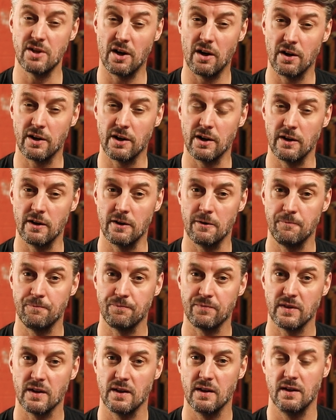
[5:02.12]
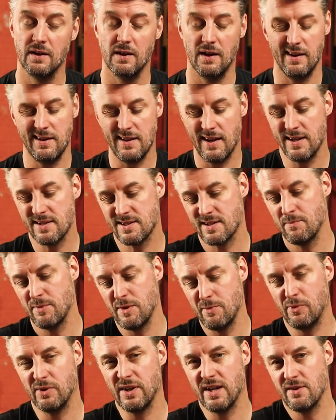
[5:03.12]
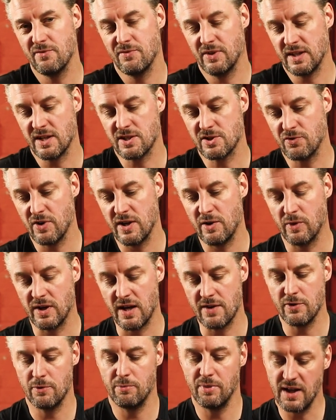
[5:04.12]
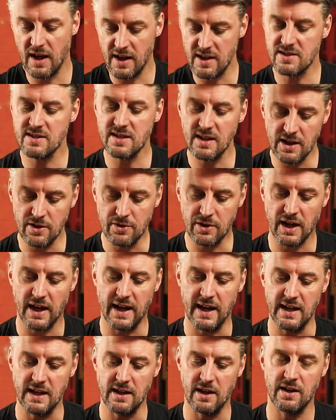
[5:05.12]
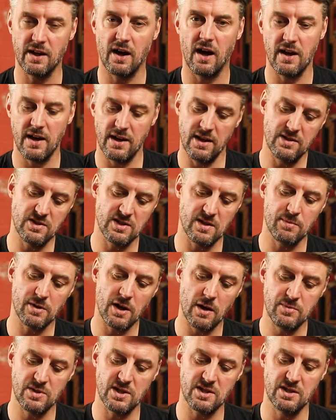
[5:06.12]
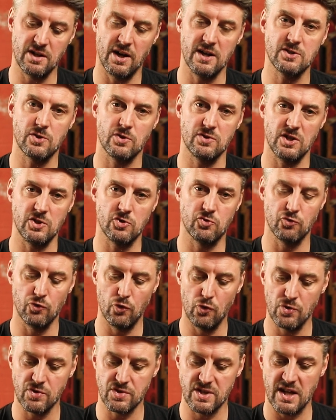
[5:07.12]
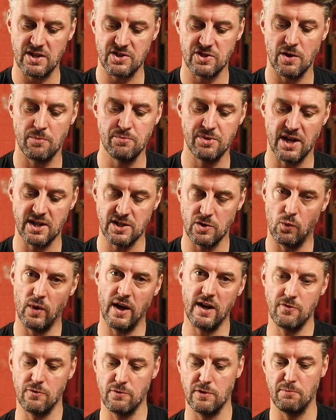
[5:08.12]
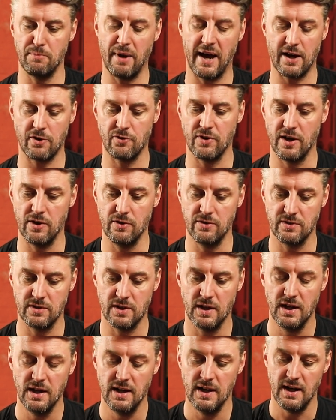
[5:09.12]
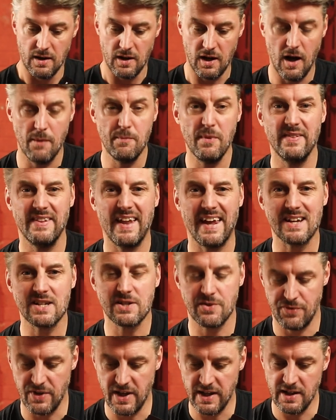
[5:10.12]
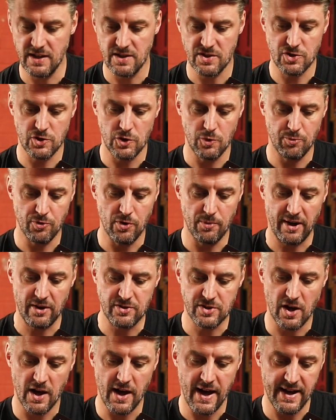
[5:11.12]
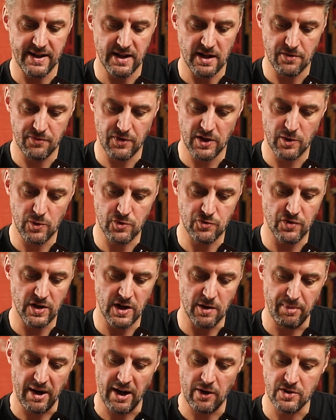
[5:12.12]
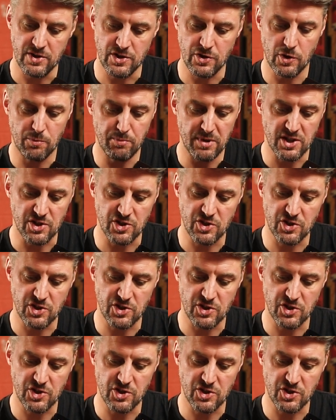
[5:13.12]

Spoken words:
darker. And like some people, they don't think that's great, whatever, but it's still okay. And sometimes it's nice because it draws that subject away from the background. Next thing, super about Diane, and I think it was written about, is you can be a